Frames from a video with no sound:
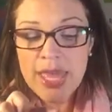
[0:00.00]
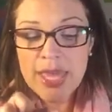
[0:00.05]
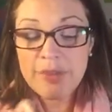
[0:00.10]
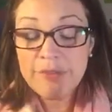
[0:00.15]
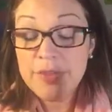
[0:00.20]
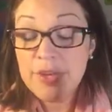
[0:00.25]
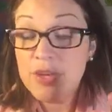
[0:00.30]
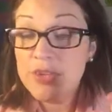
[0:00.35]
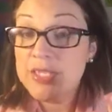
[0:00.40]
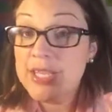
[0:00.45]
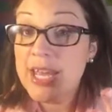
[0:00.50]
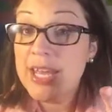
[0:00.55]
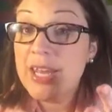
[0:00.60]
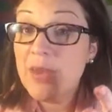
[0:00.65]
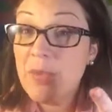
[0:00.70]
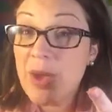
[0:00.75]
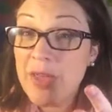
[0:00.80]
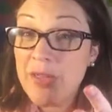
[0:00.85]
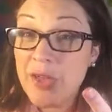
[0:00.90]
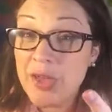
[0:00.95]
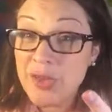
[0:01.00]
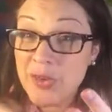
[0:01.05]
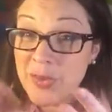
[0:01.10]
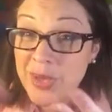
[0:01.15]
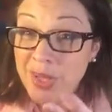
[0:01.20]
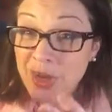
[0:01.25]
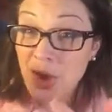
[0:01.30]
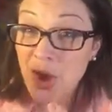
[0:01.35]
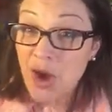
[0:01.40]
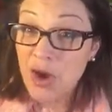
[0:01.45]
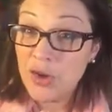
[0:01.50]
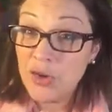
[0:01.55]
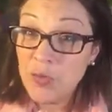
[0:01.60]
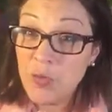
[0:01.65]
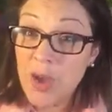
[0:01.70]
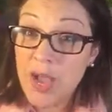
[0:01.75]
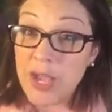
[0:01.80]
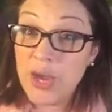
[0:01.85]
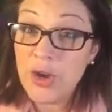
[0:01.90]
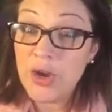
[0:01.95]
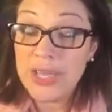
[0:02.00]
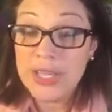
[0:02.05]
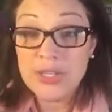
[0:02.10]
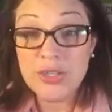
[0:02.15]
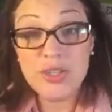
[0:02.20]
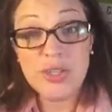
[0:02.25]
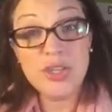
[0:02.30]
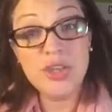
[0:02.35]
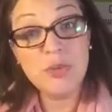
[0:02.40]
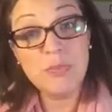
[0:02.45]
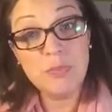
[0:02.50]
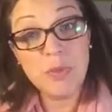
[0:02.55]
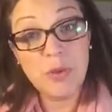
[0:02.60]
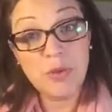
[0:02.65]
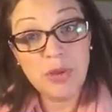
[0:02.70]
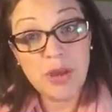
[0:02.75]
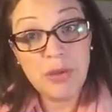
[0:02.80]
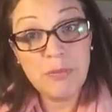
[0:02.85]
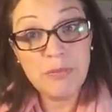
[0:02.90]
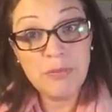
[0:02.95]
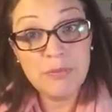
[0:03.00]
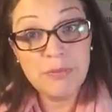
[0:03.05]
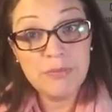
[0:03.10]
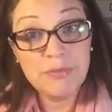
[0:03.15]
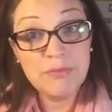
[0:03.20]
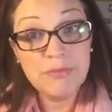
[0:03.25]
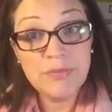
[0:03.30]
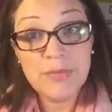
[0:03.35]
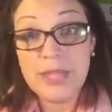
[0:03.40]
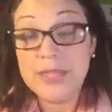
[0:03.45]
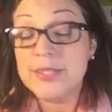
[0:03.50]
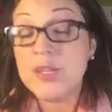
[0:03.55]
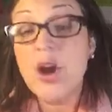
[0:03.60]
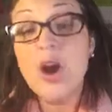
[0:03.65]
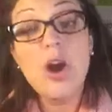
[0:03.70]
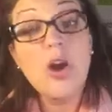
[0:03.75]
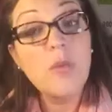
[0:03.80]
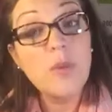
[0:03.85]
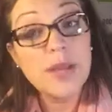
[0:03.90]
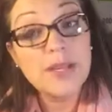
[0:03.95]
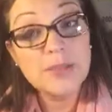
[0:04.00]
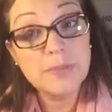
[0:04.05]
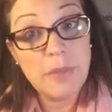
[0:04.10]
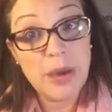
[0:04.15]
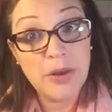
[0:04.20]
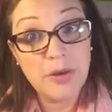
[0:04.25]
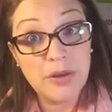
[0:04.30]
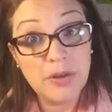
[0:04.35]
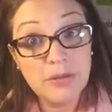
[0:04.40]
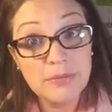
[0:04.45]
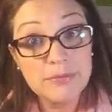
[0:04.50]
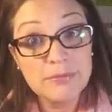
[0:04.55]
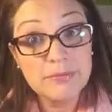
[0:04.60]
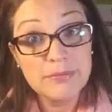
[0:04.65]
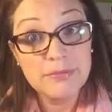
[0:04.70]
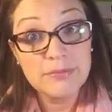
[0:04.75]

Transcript: If there's any way that you can hardwire into your modem, that's always better.